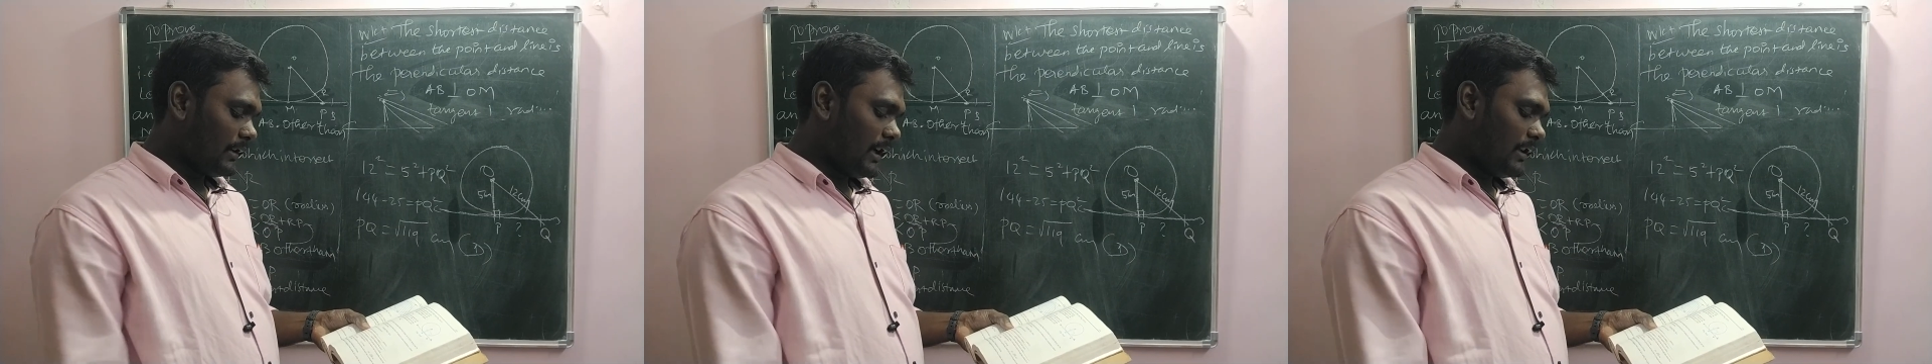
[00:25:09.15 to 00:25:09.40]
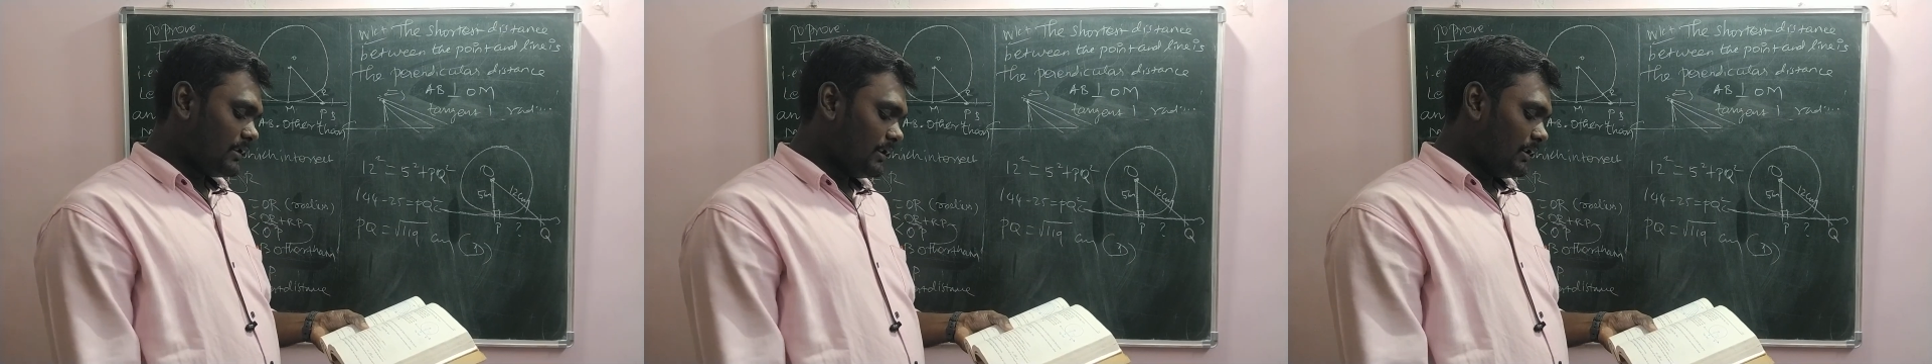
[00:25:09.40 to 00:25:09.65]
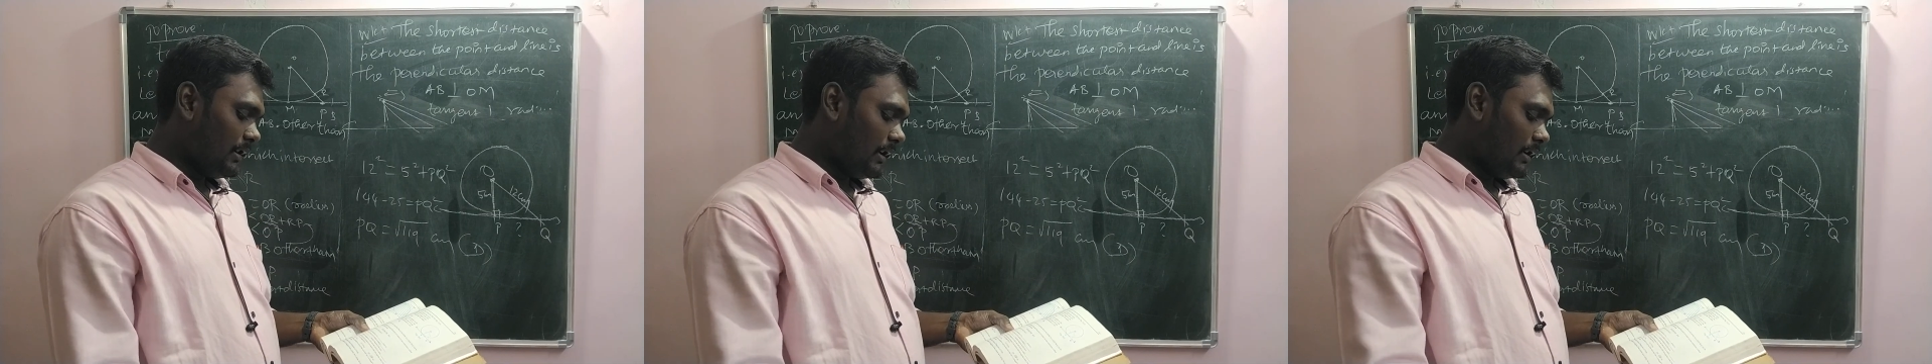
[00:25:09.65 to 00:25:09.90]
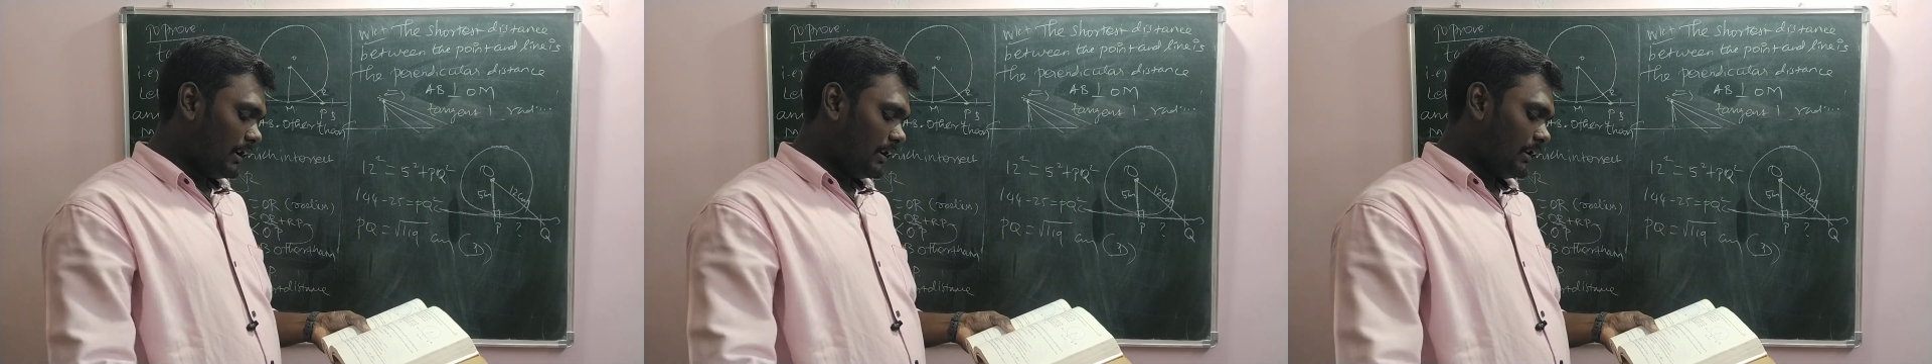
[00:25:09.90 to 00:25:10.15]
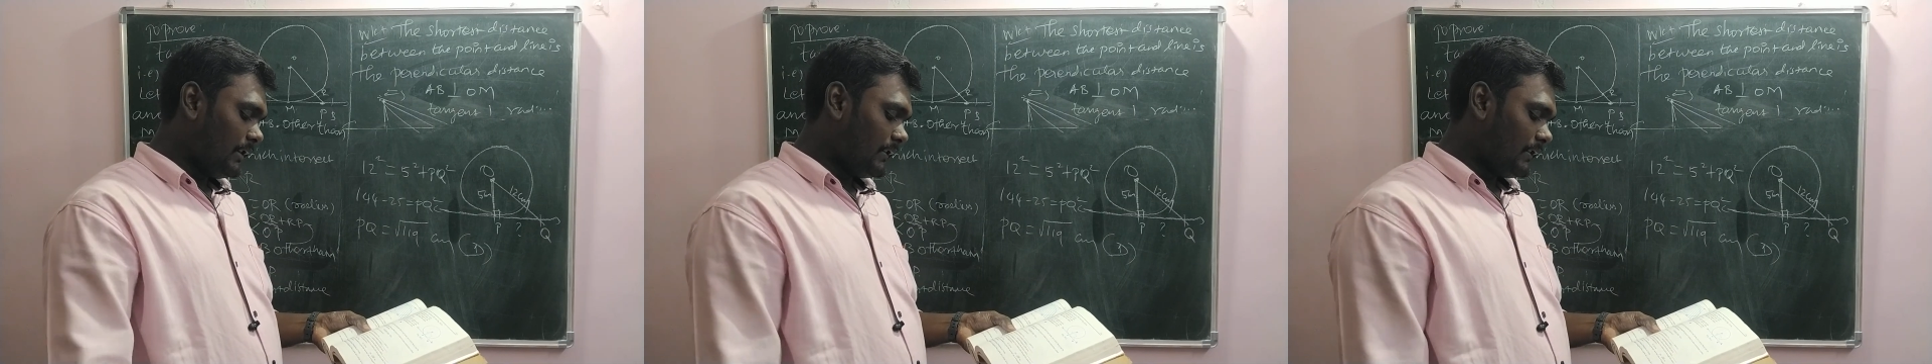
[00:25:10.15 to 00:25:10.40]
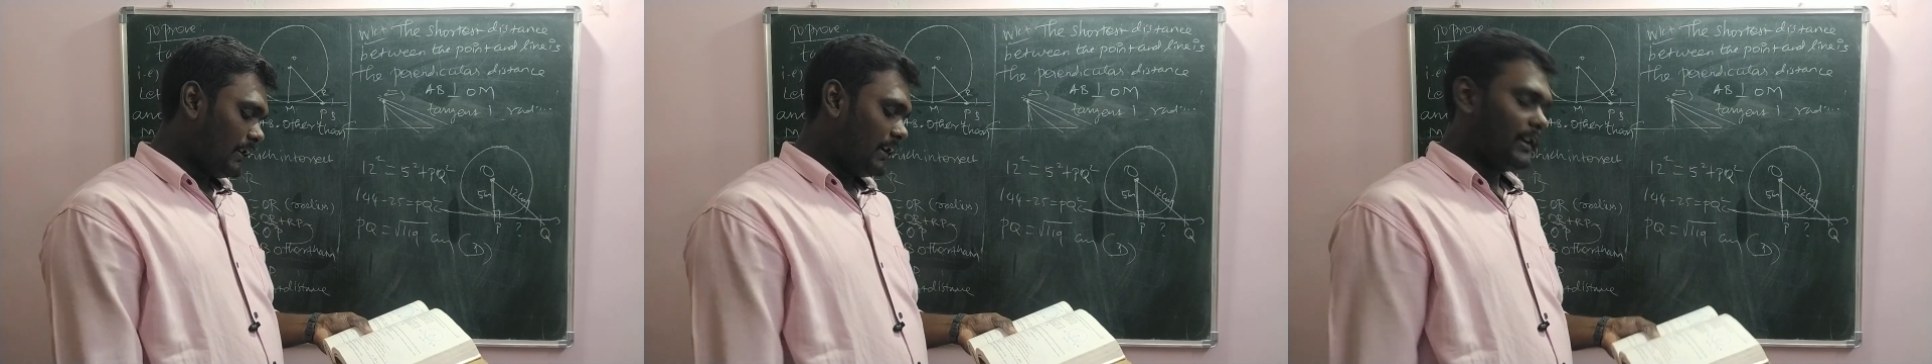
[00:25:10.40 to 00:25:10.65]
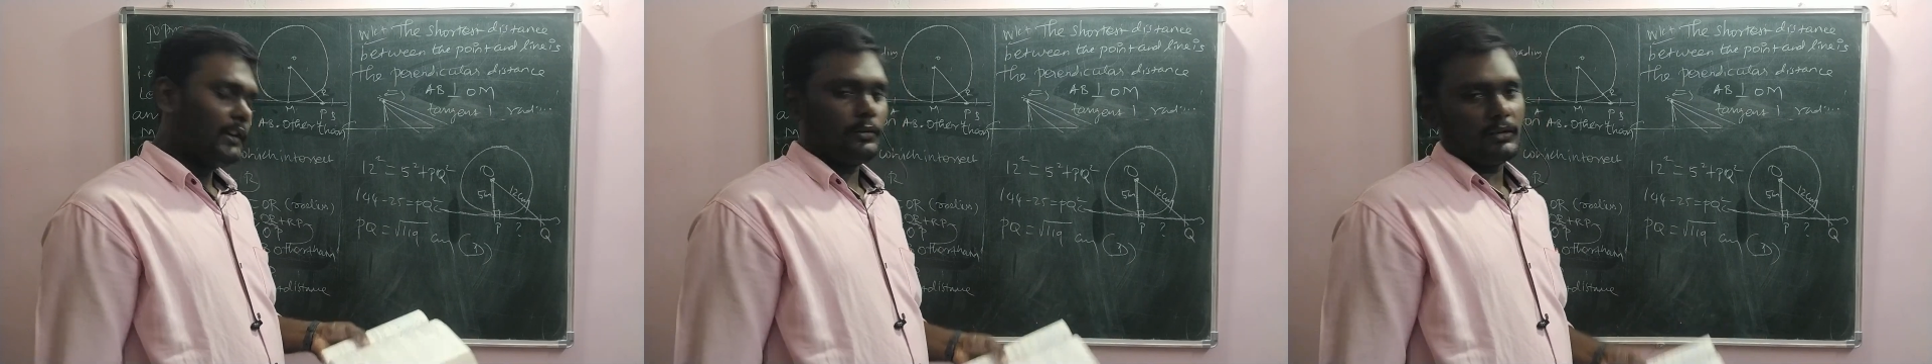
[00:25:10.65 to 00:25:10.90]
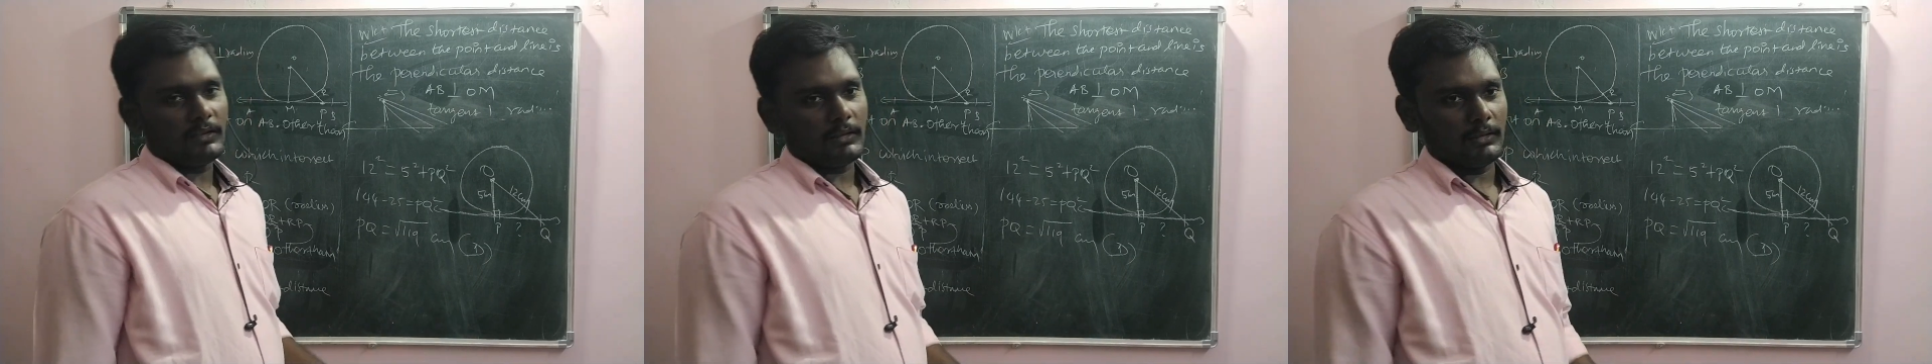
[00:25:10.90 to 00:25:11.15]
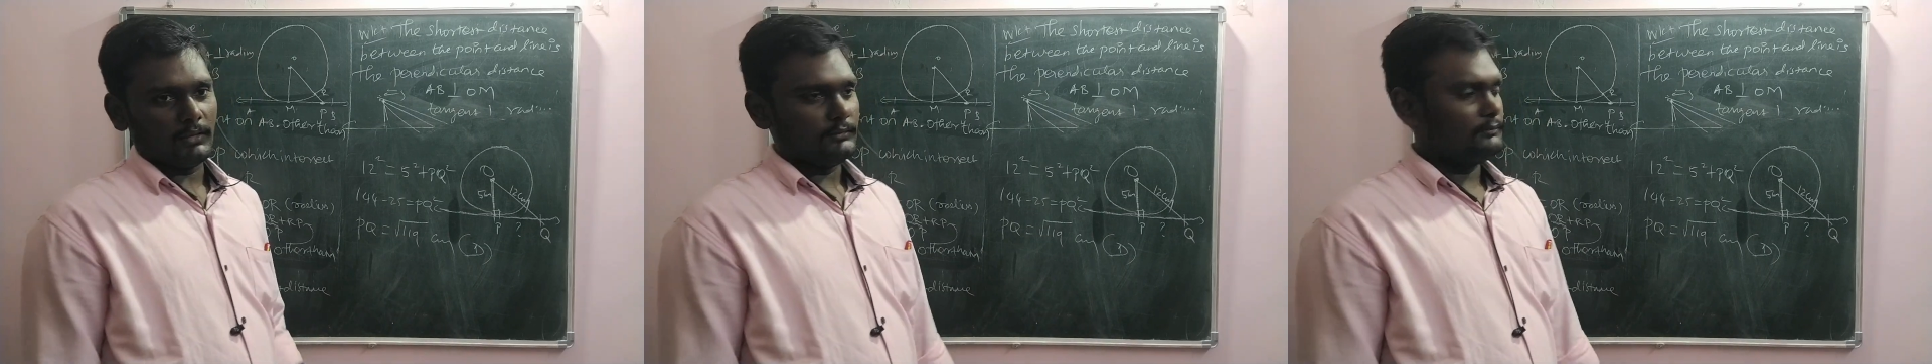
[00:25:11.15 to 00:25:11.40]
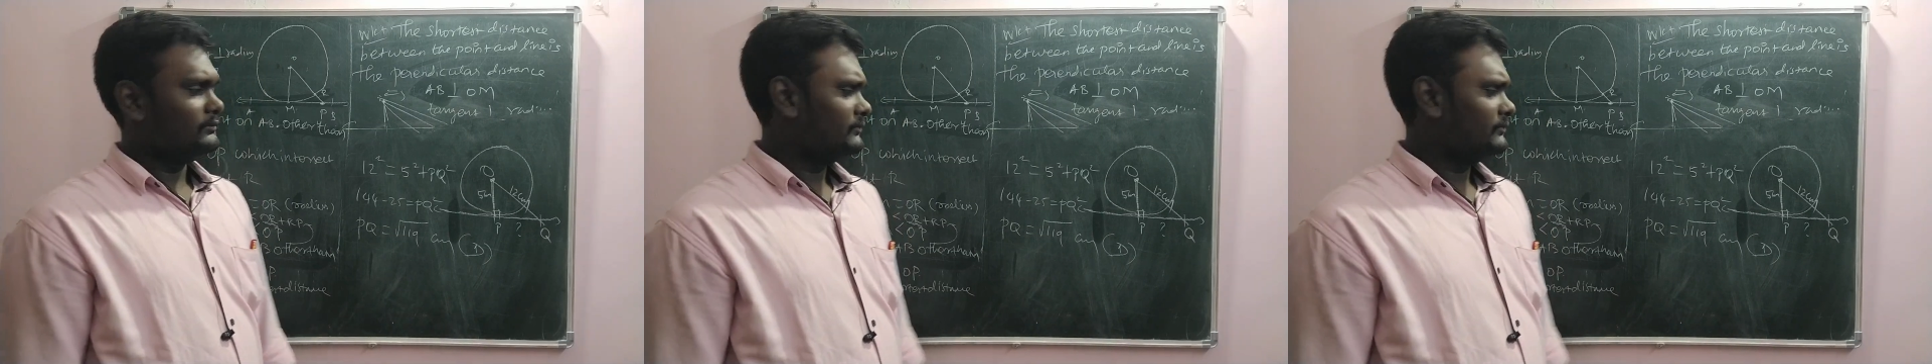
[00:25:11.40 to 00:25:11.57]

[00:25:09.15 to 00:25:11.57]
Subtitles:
tangent and the other is a secant to a circle.